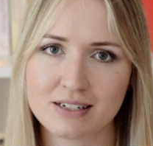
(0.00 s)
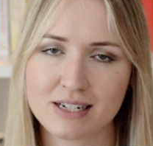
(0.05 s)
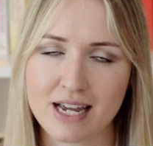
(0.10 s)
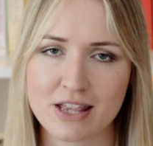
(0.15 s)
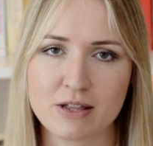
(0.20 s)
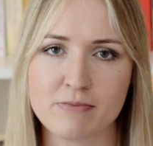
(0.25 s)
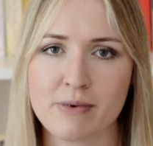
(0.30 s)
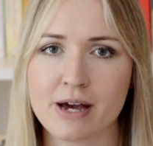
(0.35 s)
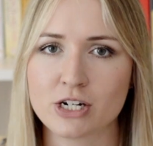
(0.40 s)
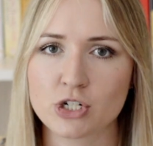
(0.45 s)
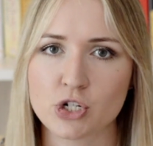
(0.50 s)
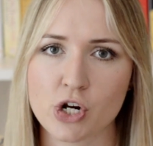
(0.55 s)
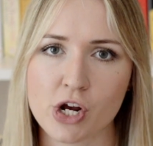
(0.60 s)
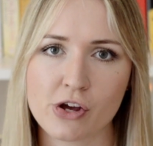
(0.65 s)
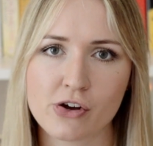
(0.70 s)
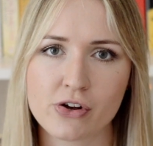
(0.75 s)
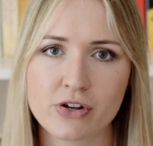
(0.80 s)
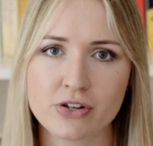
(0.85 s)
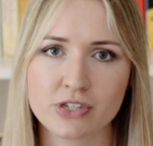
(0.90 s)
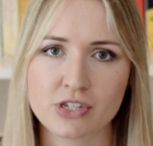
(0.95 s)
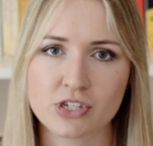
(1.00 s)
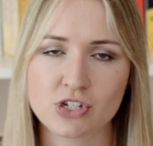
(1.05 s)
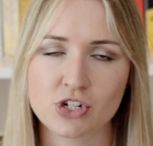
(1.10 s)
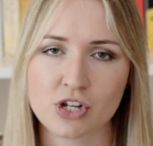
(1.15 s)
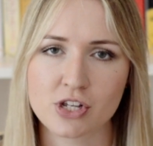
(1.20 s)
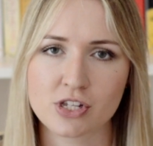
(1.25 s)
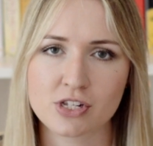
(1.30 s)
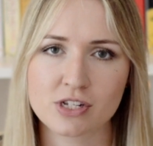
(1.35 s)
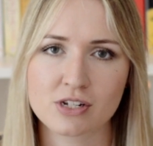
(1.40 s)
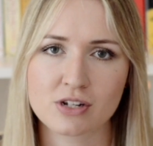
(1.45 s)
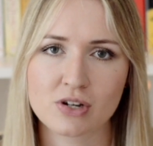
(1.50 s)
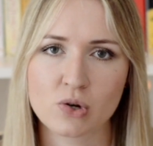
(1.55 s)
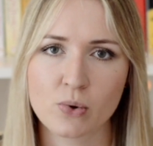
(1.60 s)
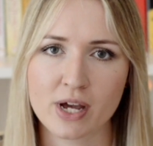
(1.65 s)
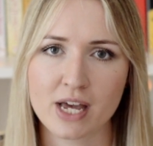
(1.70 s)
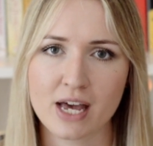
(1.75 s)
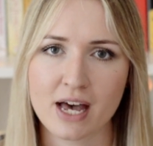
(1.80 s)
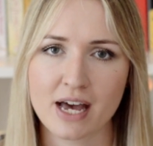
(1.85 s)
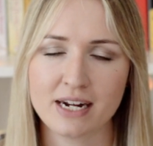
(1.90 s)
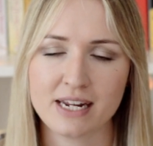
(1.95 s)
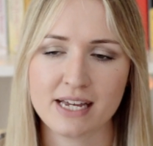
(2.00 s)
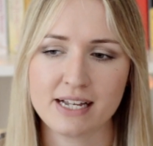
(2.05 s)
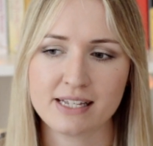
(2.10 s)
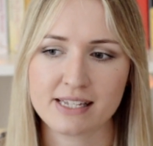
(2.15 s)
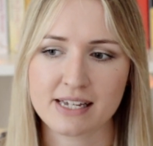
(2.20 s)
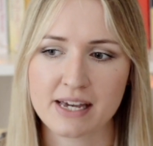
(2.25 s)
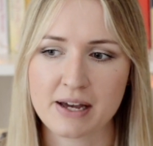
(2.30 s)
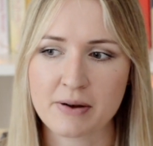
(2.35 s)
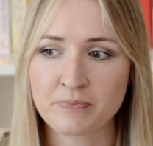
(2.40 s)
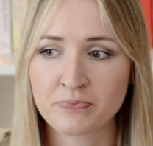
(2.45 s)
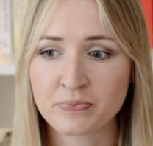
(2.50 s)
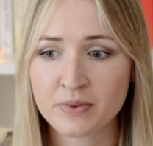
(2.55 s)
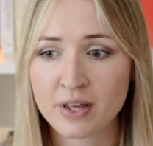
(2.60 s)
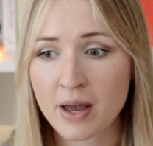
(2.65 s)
get the metro, because it's just quicker and easier.